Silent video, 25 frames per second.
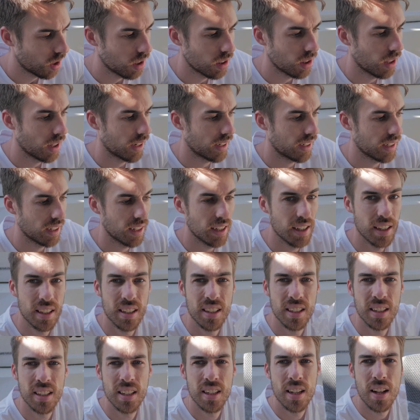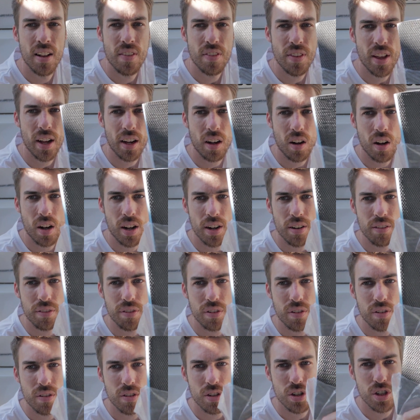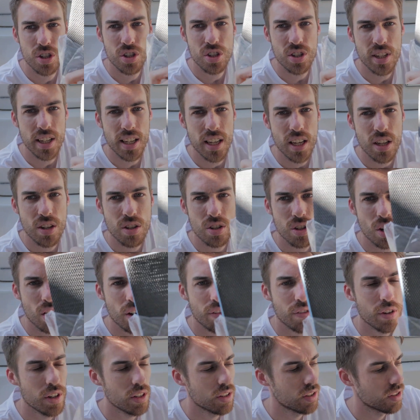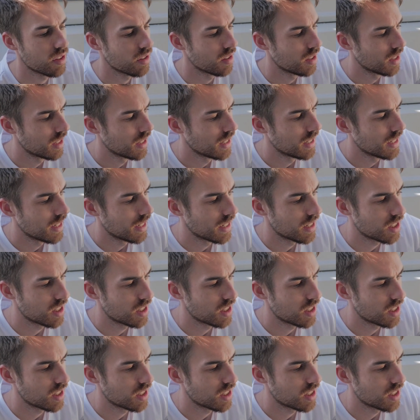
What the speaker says: right about here. Very nice, look at that. Cool.